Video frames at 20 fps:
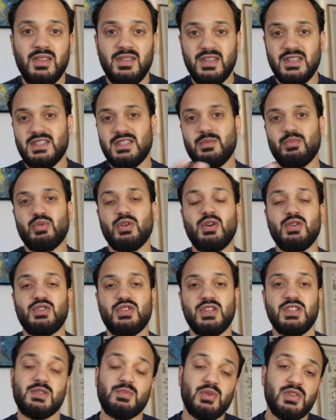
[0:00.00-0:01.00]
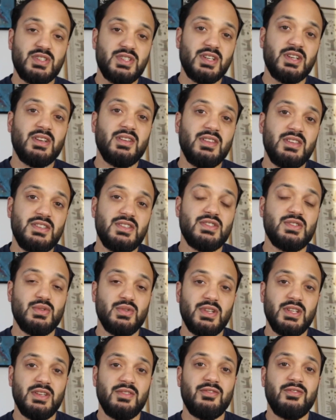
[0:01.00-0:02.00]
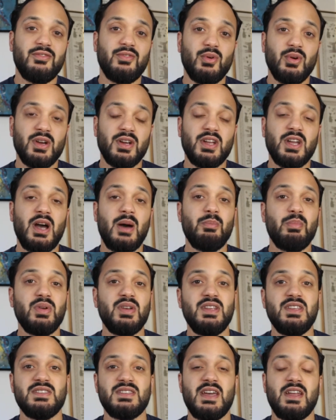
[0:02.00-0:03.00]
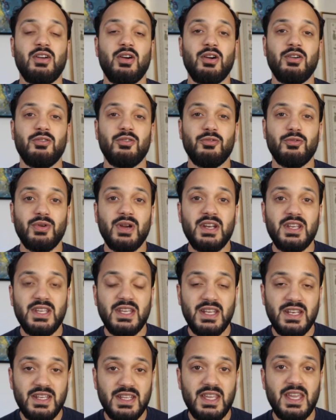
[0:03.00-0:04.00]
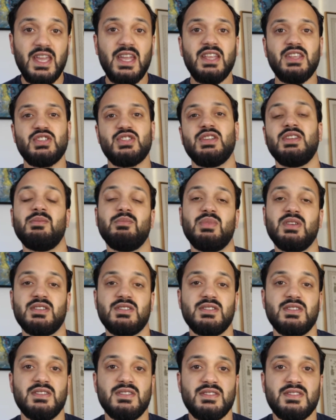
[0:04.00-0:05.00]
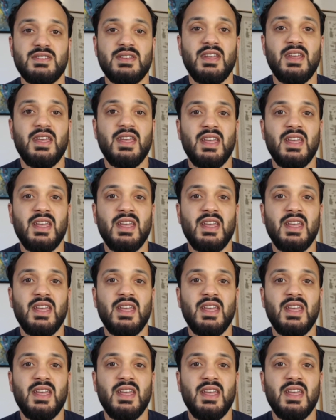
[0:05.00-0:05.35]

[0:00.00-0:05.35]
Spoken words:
This approach is particularly suited for companies that are already engaged in business